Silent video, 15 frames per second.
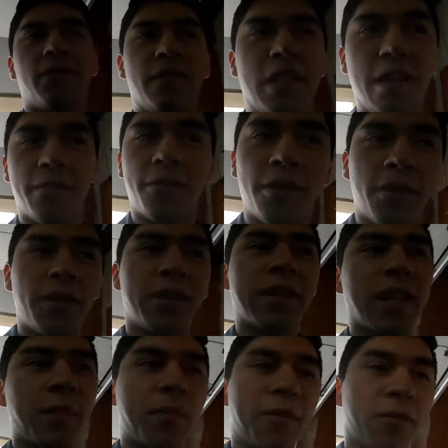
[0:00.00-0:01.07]
never heard
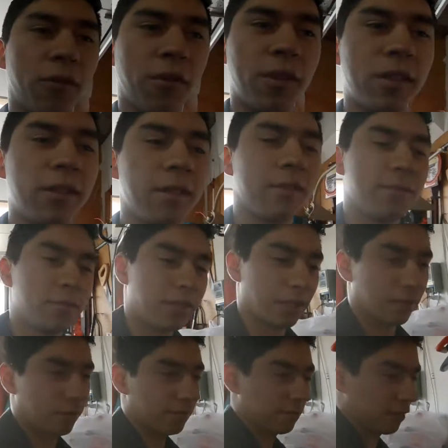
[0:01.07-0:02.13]
that before.
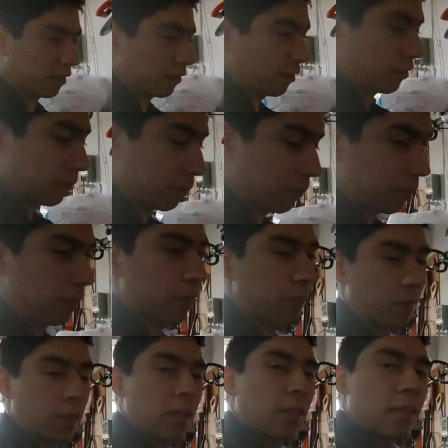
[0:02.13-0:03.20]
Sounds, I don't know.
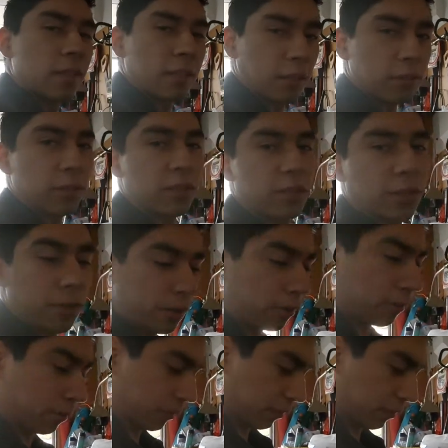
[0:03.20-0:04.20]
Sounds internal,